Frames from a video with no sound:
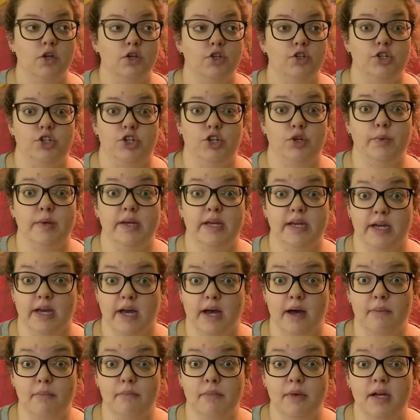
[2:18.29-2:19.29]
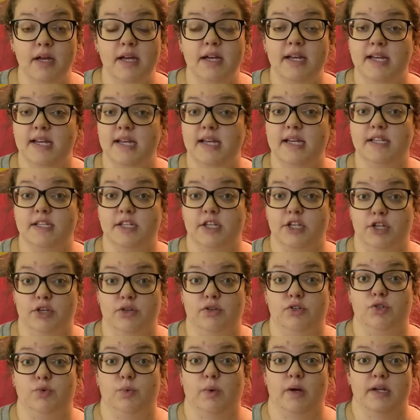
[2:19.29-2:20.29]
Chewing gum is a
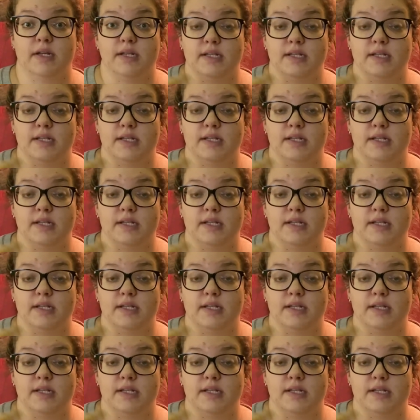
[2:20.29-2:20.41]
huge one.